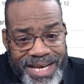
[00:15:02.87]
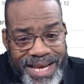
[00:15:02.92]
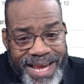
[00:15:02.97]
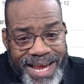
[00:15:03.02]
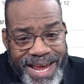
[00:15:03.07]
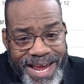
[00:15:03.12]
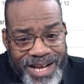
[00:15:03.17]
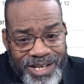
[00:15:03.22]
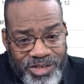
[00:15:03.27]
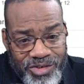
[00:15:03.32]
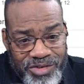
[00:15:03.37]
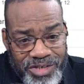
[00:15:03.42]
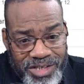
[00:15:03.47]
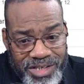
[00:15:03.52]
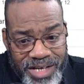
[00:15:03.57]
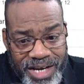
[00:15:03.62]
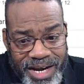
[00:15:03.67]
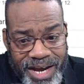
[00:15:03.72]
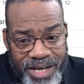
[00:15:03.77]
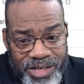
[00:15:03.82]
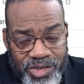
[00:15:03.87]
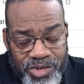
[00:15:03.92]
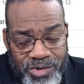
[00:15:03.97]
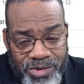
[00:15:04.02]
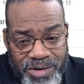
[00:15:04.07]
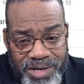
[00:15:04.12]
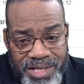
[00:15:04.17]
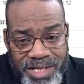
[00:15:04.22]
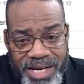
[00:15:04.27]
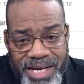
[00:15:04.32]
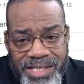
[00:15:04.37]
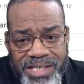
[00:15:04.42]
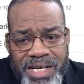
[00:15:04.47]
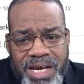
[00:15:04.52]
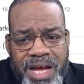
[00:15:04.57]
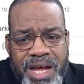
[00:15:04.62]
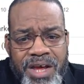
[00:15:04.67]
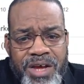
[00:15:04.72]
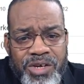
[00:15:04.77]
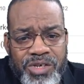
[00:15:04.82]
Interesting. I saw this.
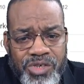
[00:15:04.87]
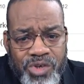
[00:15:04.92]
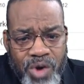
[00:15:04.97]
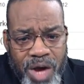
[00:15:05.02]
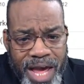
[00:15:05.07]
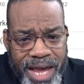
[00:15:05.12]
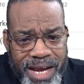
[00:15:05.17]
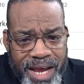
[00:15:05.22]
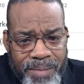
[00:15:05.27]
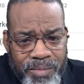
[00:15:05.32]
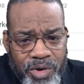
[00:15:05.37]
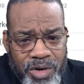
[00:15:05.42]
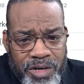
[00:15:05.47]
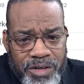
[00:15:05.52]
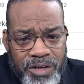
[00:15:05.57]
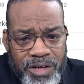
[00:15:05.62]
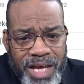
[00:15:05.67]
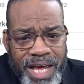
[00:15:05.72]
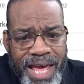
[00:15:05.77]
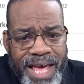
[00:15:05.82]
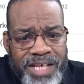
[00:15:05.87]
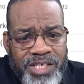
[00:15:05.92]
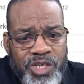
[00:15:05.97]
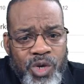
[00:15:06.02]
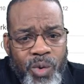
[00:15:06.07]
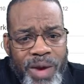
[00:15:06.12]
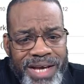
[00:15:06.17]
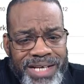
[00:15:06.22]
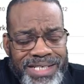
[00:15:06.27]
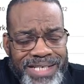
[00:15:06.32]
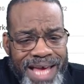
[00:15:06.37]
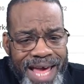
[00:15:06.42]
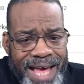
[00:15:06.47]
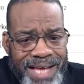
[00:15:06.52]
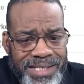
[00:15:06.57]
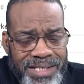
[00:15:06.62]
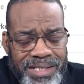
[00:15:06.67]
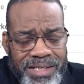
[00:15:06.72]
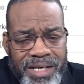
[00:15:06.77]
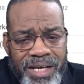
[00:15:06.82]
So I am going to look at
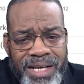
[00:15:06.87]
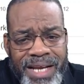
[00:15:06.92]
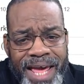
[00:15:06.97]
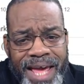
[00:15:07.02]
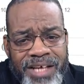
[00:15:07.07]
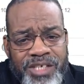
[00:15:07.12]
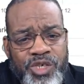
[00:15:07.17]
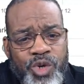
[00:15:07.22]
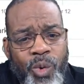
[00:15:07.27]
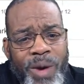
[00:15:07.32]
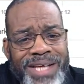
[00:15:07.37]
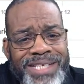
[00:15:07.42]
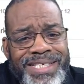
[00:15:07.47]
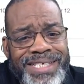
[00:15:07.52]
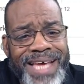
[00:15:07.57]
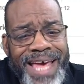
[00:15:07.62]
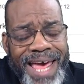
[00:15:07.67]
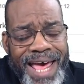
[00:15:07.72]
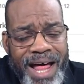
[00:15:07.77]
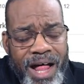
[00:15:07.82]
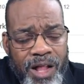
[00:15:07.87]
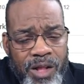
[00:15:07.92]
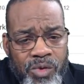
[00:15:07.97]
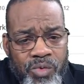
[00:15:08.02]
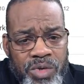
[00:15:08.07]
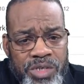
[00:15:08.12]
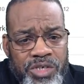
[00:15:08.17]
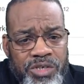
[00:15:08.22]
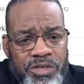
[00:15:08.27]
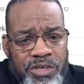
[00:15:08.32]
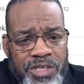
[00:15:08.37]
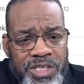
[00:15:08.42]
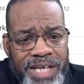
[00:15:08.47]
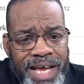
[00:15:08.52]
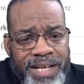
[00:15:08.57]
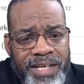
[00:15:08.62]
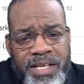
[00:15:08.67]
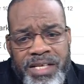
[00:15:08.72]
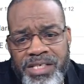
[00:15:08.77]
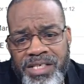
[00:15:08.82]
SOXS and SOXL, which looks
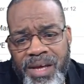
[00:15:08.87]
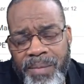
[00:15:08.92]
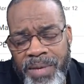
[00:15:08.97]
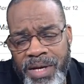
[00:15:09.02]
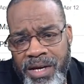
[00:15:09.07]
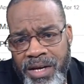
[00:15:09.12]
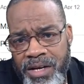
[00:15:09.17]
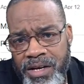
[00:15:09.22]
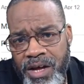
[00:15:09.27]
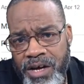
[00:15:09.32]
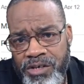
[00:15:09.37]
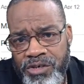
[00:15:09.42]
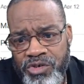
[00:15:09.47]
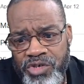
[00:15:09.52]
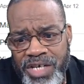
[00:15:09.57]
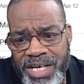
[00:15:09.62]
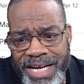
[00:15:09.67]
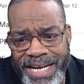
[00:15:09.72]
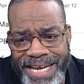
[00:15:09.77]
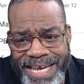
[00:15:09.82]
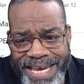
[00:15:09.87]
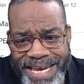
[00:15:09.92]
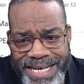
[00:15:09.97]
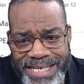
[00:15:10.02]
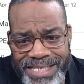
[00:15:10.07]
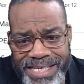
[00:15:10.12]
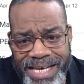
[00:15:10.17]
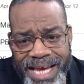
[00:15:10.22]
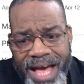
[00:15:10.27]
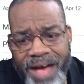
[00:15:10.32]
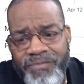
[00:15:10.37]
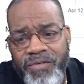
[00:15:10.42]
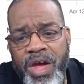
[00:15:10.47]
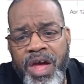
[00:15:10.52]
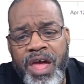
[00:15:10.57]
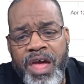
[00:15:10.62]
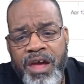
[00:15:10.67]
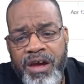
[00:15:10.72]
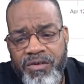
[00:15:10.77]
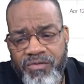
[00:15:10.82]
at the semiconductors in an ETF,
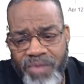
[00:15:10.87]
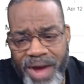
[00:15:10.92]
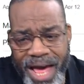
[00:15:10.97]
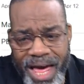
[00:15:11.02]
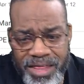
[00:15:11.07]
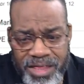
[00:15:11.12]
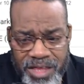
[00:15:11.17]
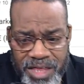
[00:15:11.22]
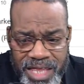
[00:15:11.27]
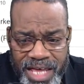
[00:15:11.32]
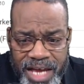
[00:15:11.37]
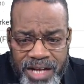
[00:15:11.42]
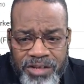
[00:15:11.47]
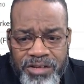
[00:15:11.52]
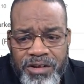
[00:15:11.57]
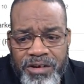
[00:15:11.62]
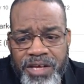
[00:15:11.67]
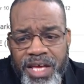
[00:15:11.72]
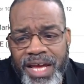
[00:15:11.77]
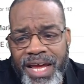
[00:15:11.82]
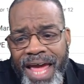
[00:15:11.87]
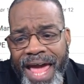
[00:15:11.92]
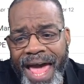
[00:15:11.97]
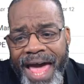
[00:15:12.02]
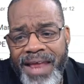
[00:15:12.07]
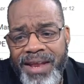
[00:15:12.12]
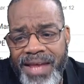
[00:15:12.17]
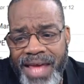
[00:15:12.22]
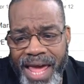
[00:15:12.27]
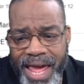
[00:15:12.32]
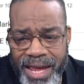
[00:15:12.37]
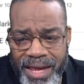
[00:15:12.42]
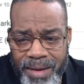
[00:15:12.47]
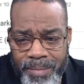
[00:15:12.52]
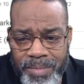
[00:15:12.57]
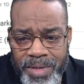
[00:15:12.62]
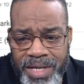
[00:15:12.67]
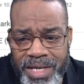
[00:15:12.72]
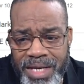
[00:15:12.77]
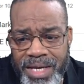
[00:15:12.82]
rather than looking at
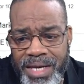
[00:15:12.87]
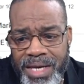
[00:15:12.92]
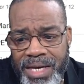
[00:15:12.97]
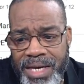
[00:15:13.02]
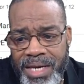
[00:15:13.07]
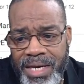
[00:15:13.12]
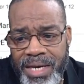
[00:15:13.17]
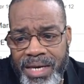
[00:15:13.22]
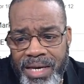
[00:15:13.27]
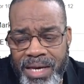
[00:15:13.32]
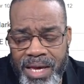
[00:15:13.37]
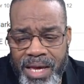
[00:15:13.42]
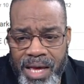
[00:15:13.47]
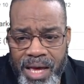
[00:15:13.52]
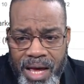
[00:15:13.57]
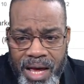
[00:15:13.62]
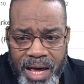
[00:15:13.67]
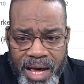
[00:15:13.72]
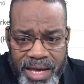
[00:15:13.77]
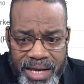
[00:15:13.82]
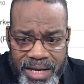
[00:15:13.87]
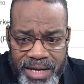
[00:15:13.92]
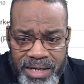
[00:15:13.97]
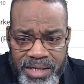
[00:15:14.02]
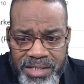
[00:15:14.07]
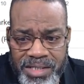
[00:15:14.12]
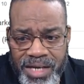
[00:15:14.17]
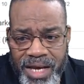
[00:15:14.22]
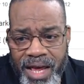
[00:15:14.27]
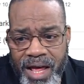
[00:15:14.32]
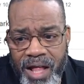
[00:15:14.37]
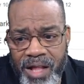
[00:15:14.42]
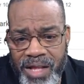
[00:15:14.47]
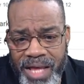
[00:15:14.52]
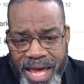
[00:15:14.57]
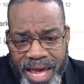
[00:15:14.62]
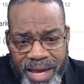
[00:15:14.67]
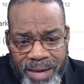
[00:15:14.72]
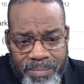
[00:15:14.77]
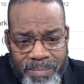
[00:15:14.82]
AMD uh,
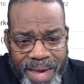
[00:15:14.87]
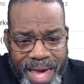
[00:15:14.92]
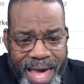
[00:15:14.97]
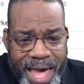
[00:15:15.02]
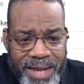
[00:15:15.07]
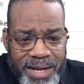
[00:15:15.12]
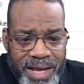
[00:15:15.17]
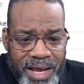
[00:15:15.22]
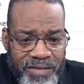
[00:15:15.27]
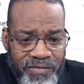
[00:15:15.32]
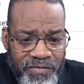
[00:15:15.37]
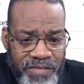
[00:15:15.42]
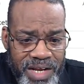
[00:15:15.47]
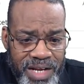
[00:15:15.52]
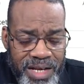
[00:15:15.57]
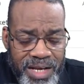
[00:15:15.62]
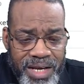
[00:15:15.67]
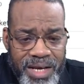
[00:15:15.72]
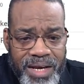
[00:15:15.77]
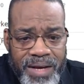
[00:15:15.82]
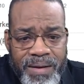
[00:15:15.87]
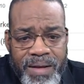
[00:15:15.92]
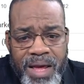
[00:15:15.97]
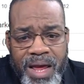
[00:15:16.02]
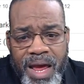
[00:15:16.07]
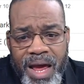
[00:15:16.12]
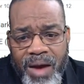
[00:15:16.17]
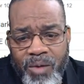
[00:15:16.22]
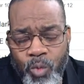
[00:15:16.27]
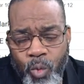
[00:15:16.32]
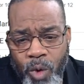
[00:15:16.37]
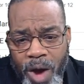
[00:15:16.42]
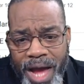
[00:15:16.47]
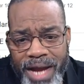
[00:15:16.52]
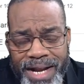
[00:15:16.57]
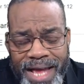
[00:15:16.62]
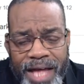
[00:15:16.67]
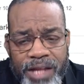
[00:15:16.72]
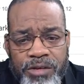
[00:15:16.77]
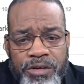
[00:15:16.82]
Intel, AMAT, NVIDIA. Why
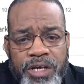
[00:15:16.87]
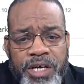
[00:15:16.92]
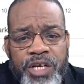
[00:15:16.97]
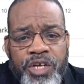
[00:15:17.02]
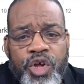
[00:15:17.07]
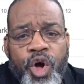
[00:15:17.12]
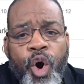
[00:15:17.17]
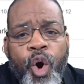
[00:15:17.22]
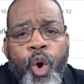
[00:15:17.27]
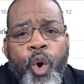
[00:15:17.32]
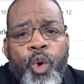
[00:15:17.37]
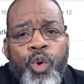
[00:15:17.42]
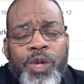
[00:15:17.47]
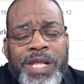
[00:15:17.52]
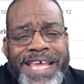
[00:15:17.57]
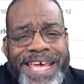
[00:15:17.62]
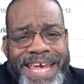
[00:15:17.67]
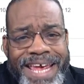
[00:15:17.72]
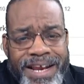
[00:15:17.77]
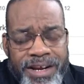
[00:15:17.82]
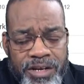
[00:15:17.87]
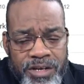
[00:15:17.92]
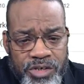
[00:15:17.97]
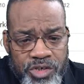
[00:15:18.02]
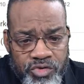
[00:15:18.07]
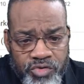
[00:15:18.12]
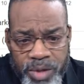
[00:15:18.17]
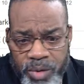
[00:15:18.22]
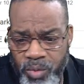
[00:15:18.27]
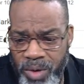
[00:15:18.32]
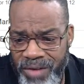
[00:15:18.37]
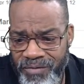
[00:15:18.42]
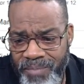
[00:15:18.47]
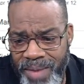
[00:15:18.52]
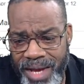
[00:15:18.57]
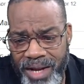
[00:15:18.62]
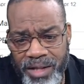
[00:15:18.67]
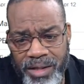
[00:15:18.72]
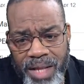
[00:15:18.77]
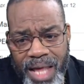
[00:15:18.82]
not look at the whole industry? We've
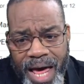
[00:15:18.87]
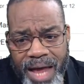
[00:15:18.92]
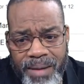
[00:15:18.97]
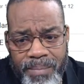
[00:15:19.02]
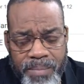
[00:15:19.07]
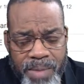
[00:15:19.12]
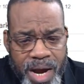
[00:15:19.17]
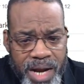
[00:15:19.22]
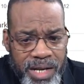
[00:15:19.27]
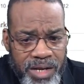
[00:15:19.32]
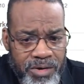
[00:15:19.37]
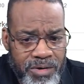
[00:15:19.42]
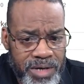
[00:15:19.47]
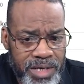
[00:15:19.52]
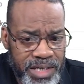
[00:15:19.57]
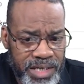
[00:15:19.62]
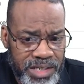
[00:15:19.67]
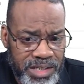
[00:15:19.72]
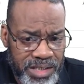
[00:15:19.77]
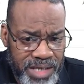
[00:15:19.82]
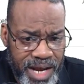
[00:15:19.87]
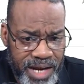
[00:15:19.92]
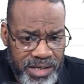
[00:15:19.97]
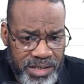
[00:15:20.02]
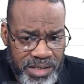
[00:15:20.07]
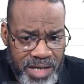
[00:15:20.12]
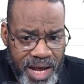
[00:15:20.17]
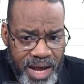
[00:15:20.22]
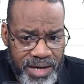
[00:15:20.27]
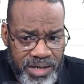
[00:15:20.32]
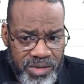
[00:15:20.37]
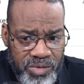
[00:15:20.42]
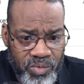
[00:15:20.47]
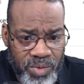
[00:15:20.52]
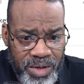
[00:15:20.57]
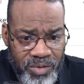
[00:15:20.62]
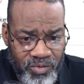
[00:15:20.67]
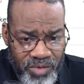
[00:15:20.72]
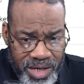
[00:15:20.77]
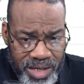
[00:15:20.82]
made a lot of money on these tech stocks.
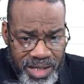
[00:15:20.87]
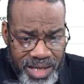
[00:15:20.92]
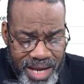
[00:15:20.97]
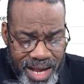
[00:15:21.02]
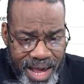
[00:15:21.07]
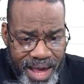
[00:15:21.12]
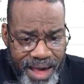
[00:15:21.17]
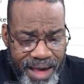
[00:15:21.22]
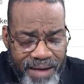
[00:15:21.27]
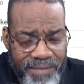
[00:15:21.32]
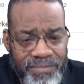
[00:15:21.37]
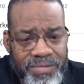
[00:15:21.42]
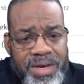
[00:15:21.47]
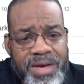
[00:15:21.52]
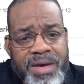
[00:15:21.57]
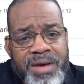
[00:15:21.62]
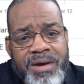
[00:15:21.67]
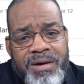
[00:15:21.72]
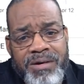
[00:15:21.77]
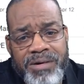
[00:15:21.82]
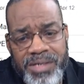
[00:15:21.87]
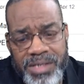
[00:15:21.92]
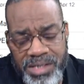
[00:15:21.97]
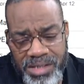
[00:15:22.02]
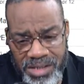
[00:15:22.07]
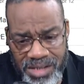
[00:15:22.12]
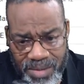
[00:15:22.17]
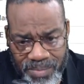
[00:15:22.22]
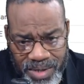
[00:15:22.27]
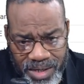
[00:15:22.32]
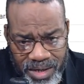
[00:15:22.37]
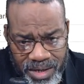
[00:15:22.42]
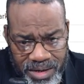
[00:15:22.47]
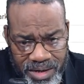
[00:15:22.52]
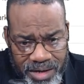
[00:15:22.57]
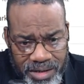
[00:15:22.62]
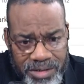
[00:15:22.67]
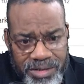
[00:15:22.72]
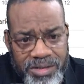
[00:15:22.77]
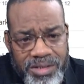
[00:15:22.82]
We really have on these
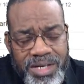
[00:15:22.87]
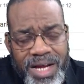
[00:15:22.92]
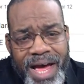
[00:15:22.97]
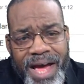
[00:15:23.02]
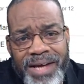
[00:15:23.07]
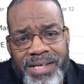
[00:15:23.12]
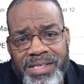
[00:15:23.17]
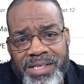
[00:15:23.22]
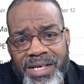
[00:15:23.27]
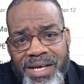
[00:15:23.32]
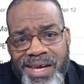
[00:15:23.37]
semiconductor stocks.